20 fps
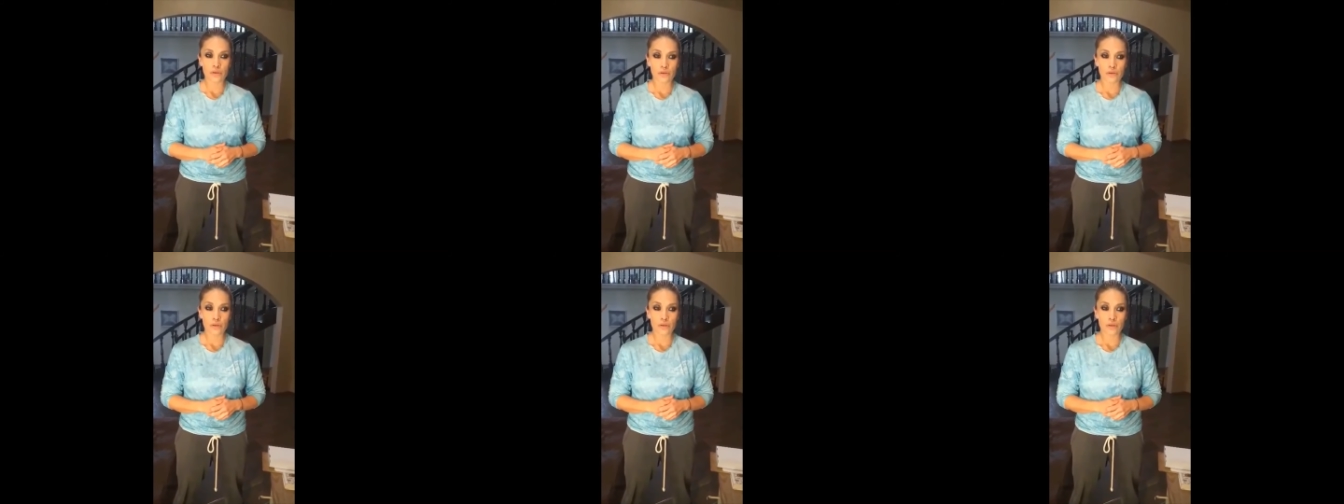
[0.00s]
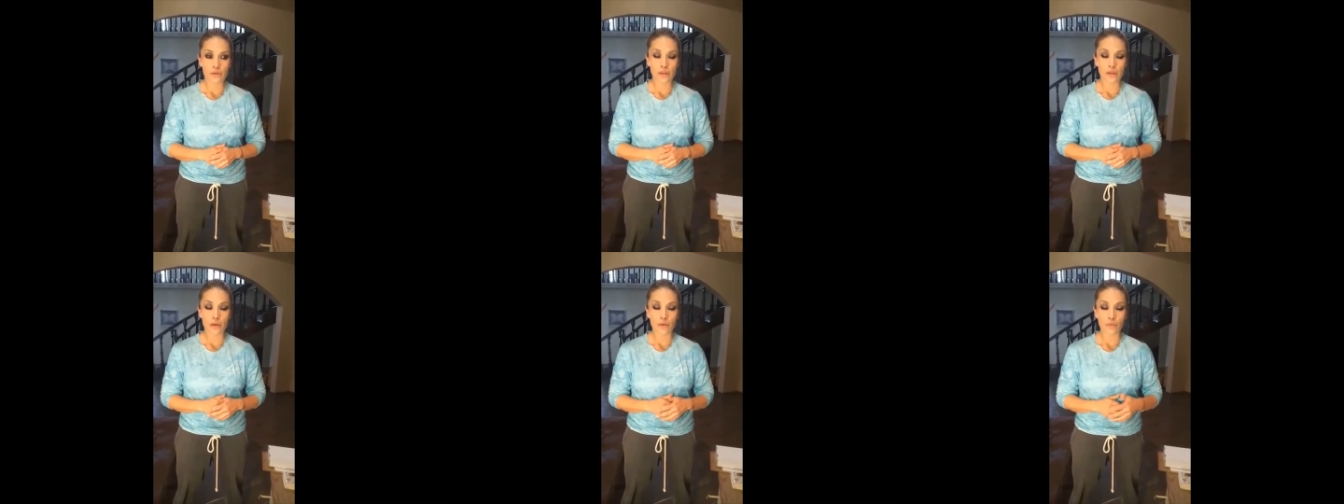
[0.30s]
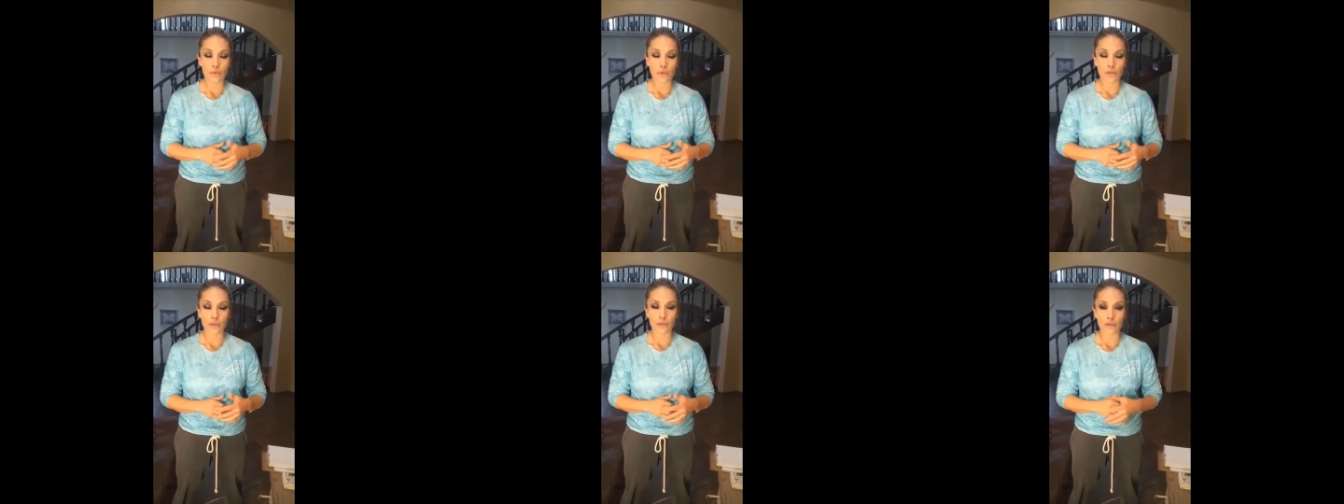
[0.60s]
that I'm
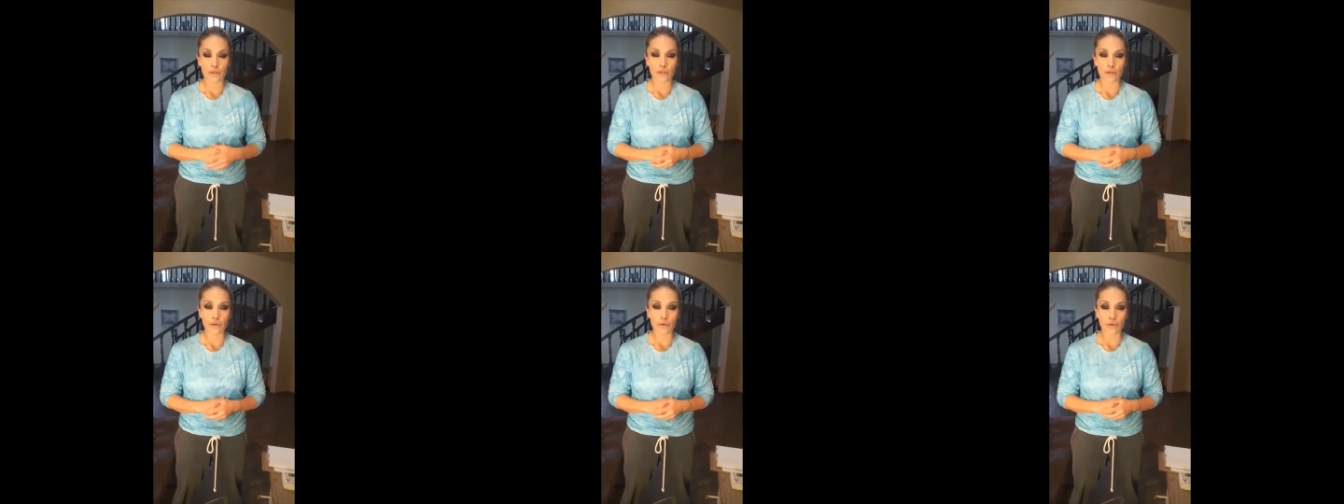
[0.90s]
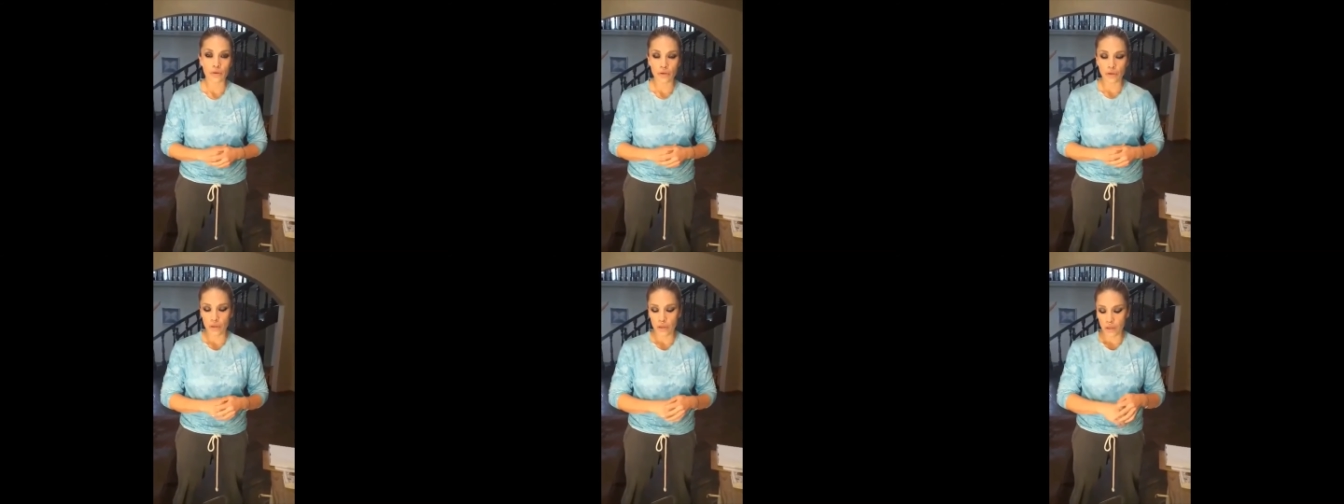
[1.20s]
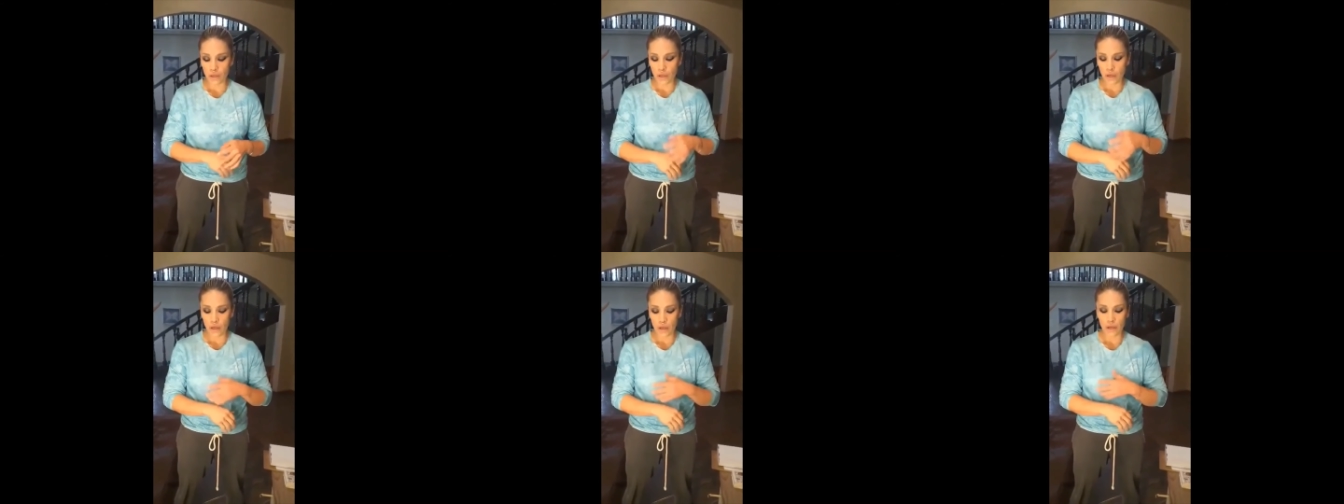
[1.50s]
willing to show
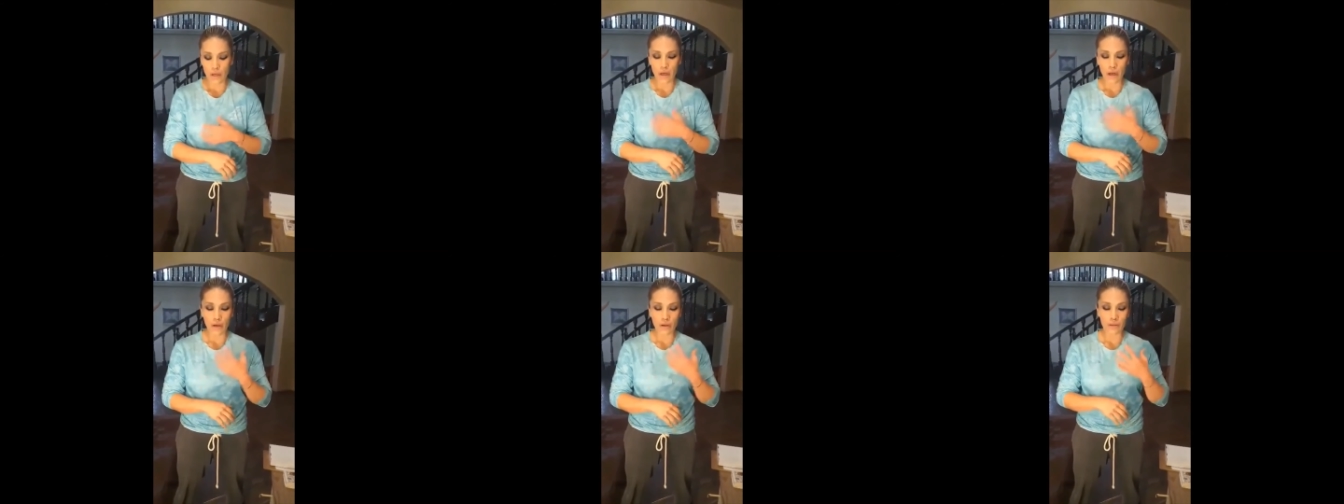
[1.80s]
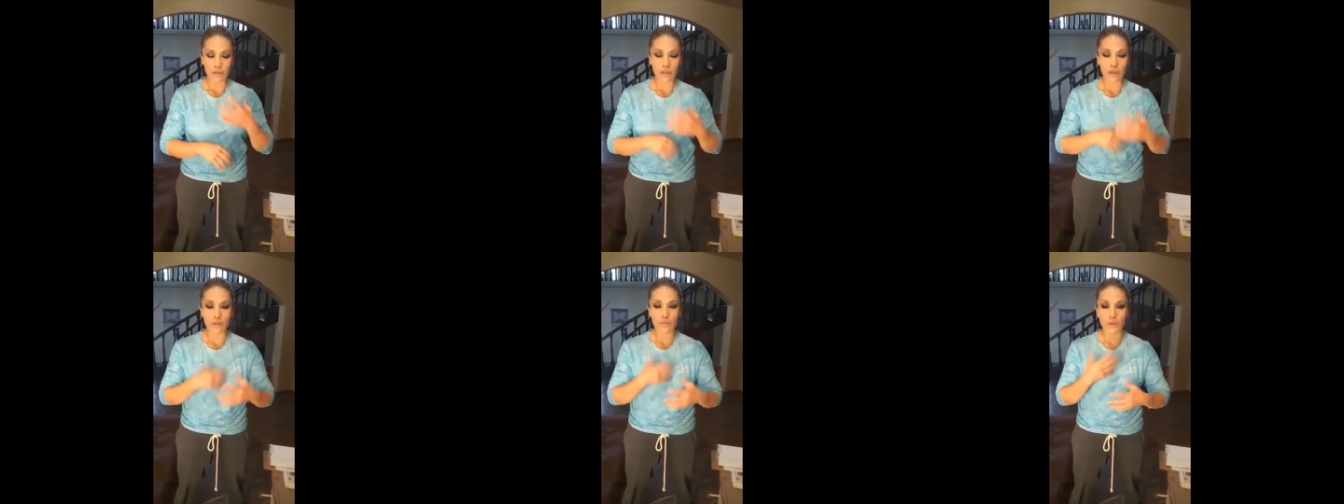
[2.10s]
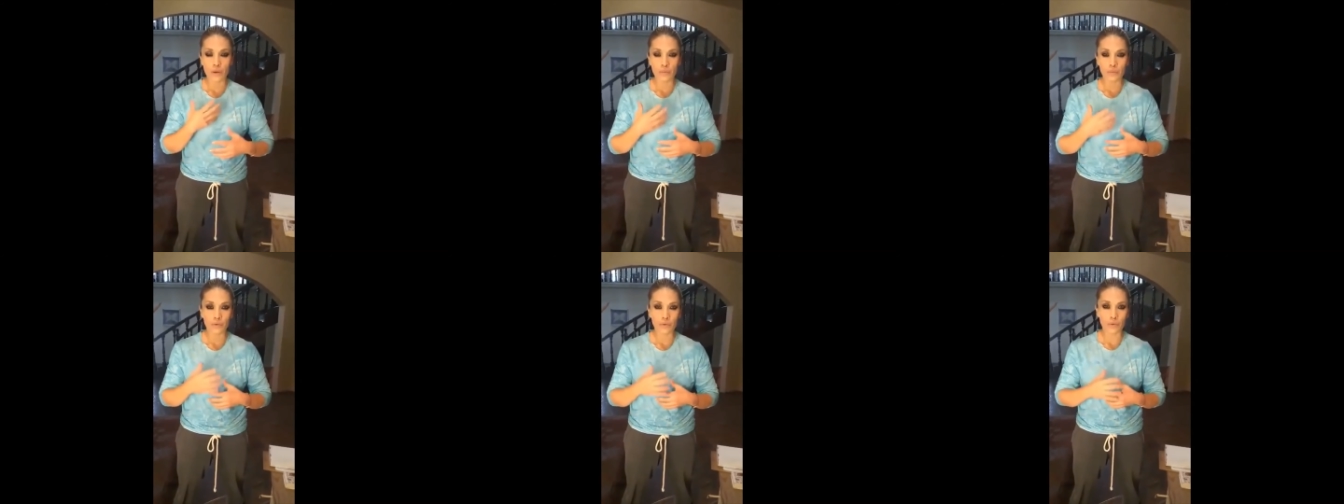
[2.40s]
and how it's come up
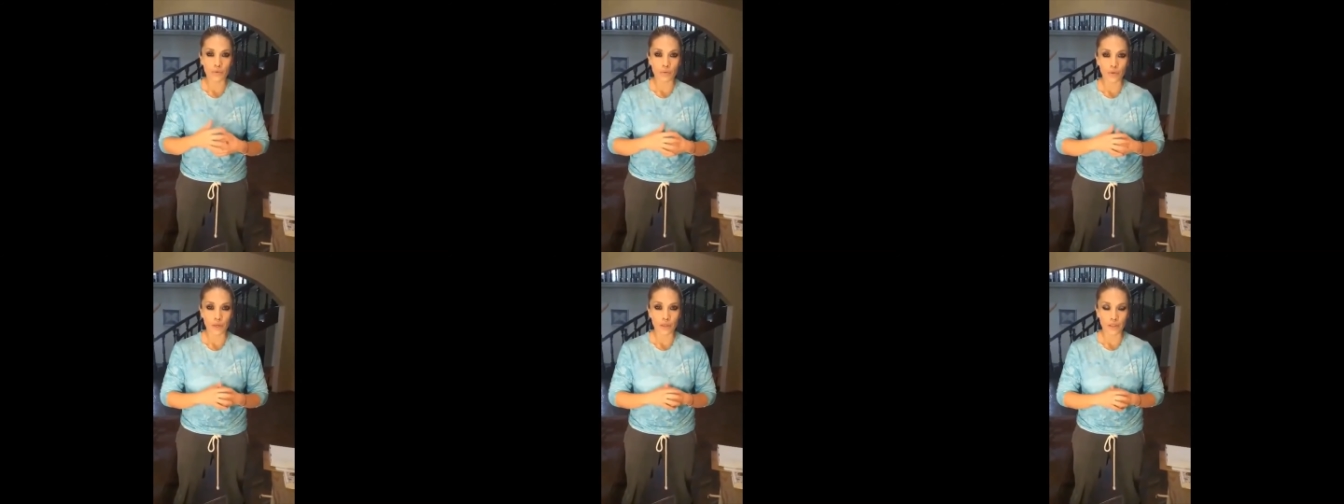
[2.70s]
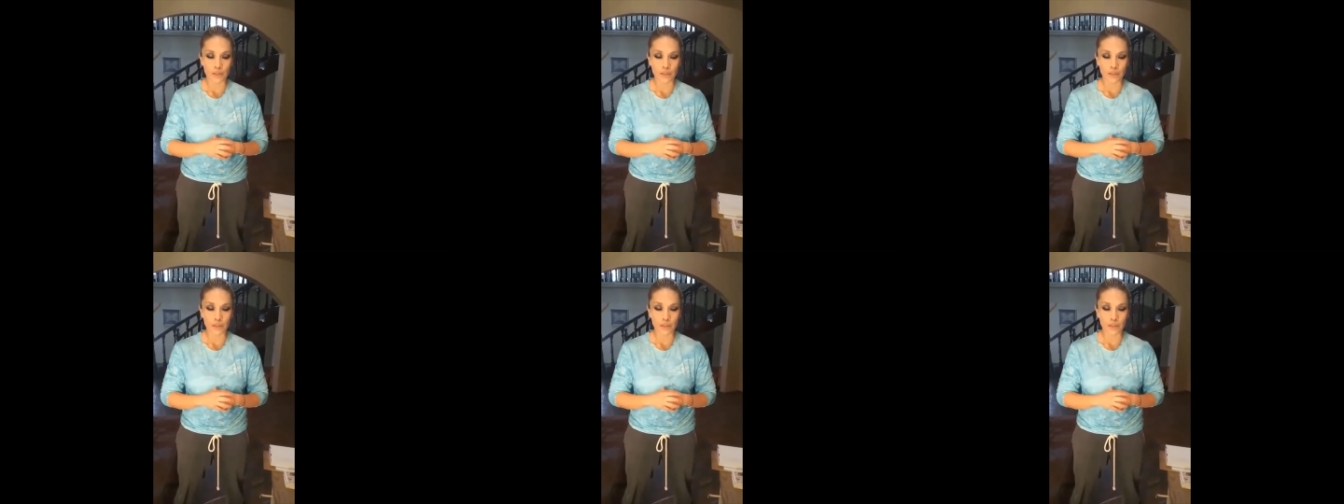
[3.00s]
through the body.